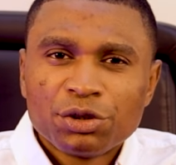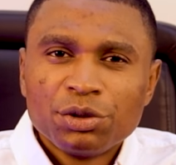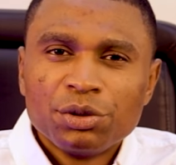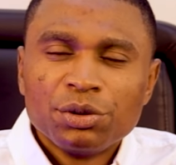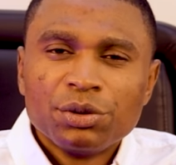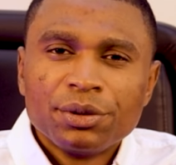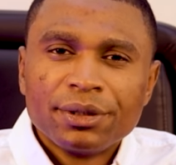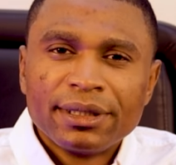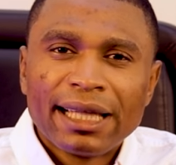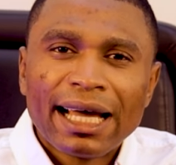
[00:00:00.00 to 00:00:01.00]
to
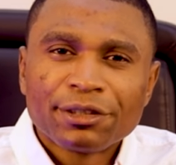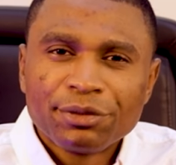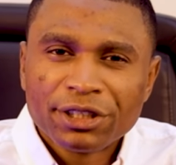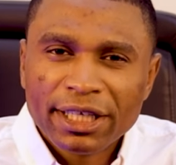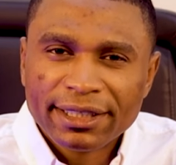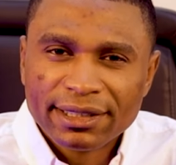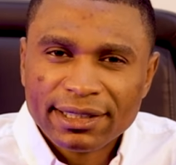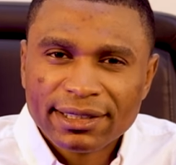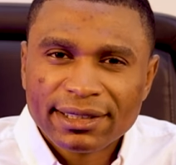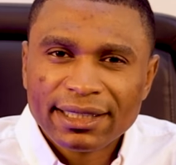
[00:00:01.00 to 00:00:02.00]
that which
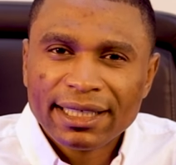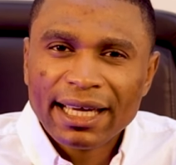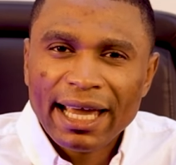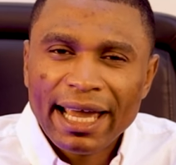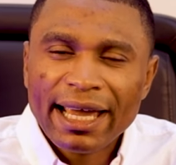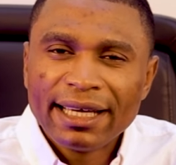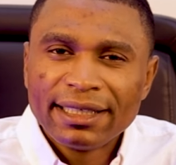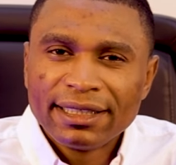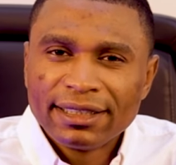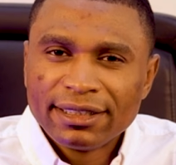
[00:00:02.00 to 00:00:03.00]
exists
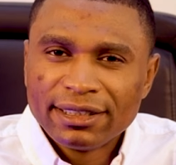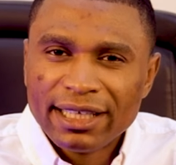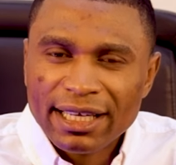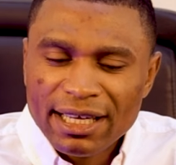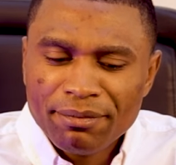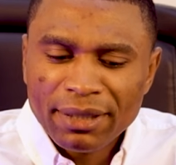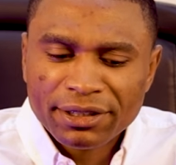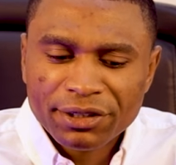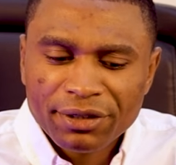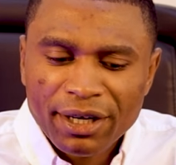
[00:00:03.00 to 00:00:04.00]
in the
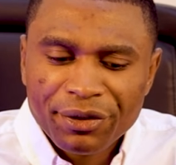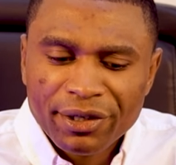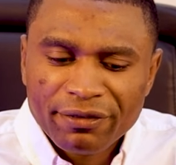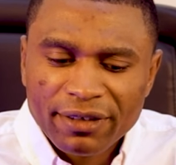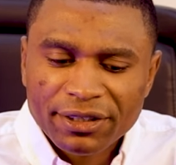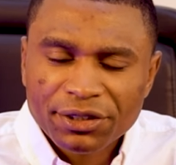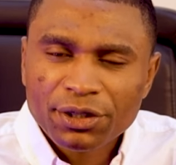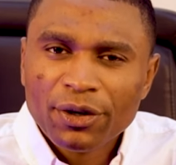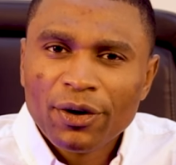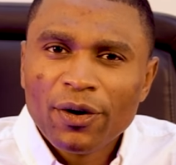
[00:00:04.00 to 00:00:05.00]
immaterial
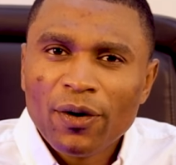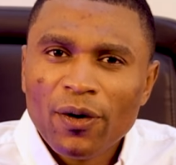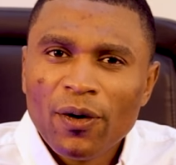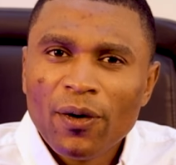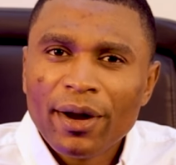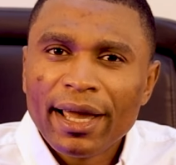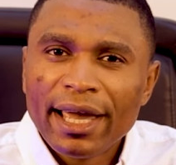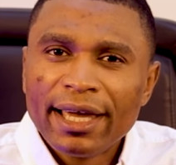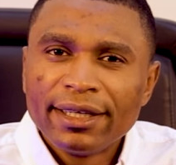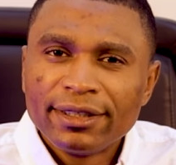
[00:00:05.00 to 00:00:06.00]
universe or
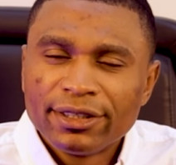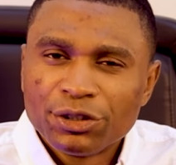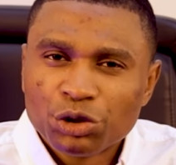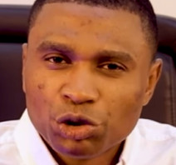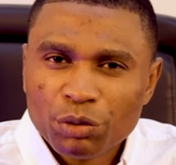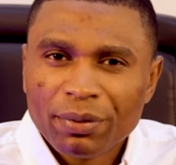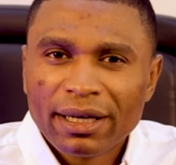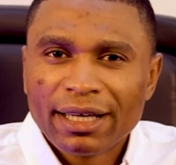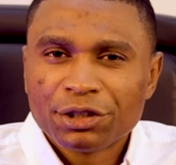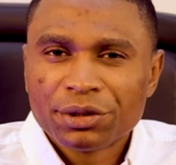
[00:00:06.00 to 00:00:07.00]
in the
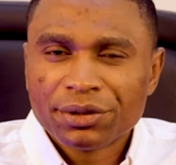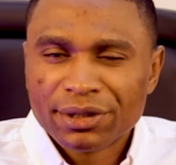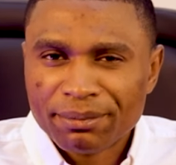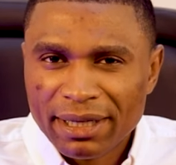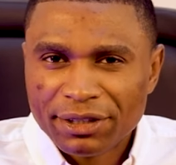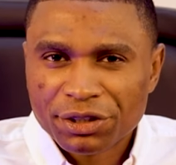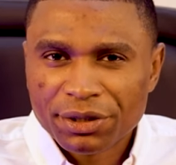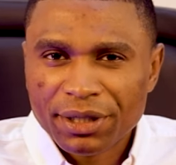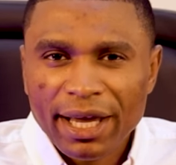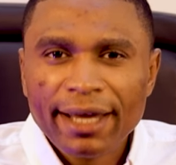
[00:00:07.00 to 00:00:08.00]
supernatural
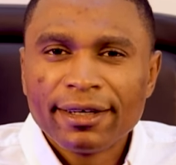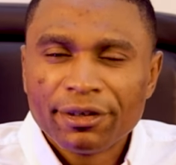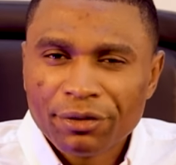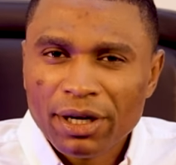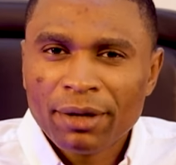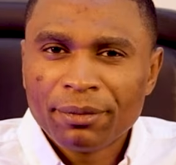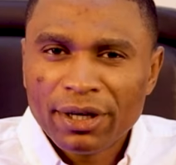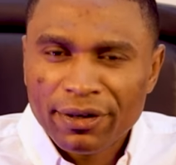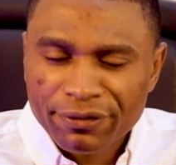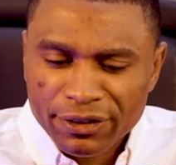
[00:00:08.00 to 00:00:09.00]
dimension, in the
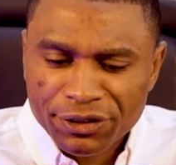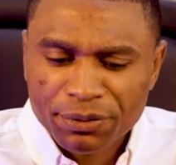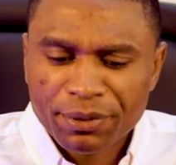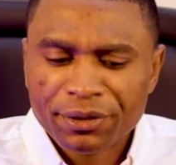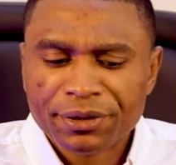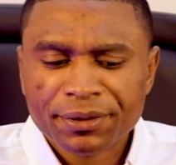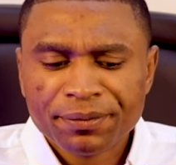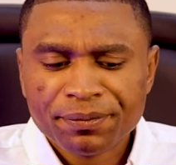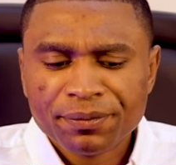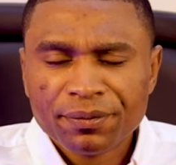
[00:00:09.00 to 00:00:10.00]
realm of the spirit.
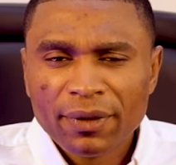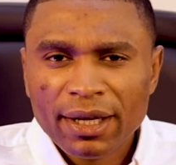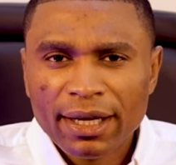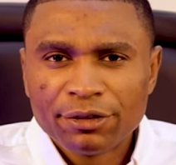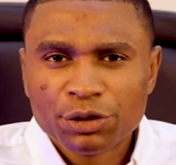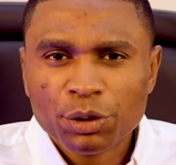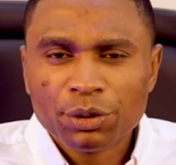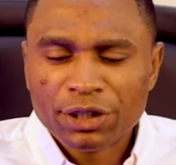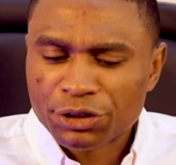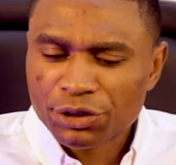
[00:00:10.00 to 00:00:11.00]
And
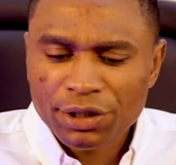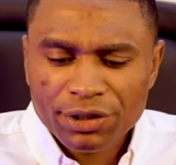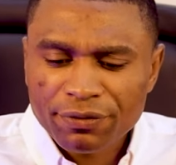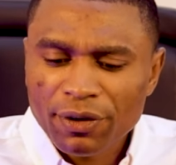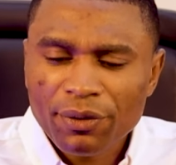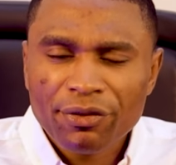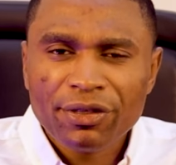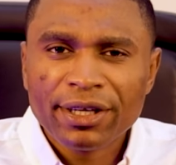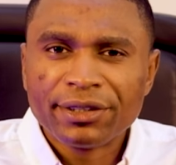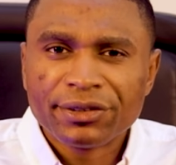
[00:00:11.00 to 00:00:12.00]
so the source of all
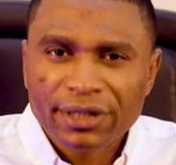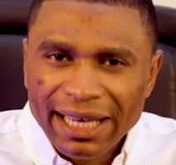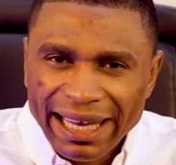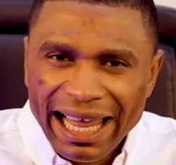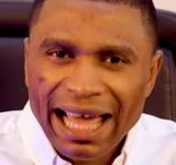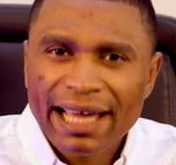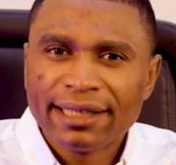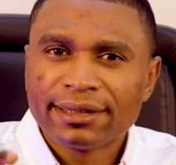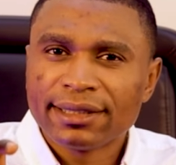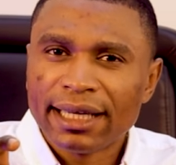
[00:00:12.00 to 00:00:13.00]
things
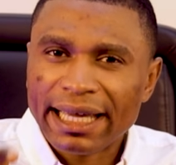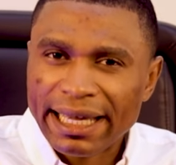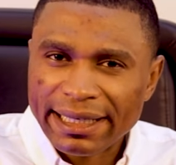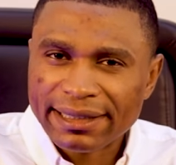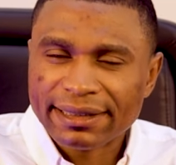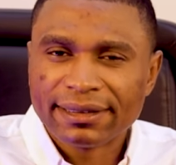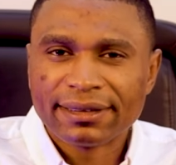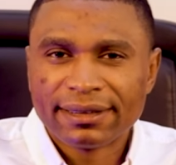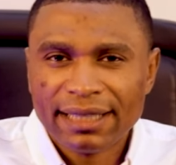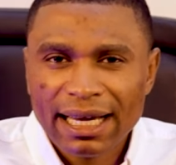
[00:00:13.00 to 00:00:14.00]
lies in
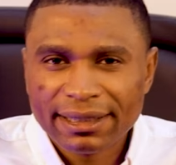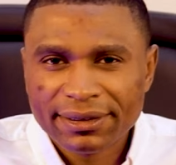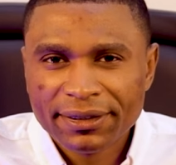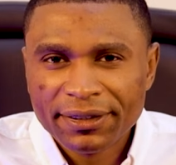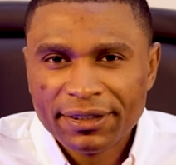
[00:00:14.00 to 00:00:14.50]
that